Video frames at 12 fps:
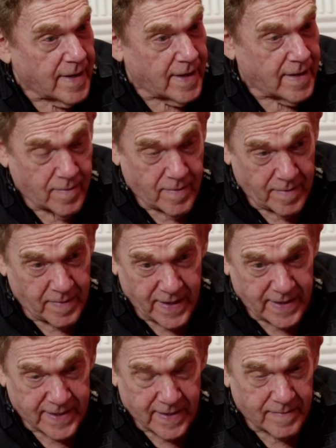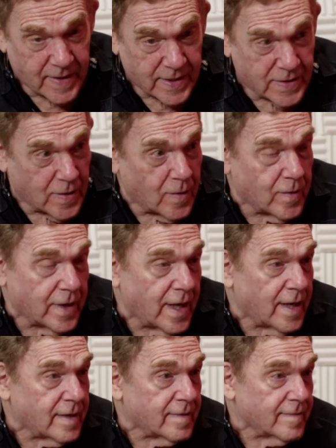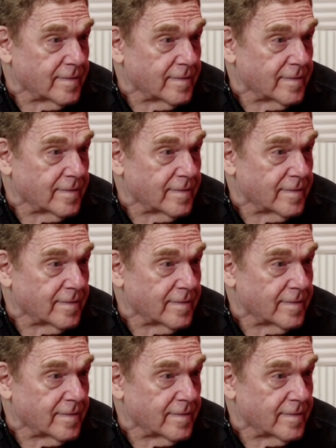And it wouldn't be something that's known yet.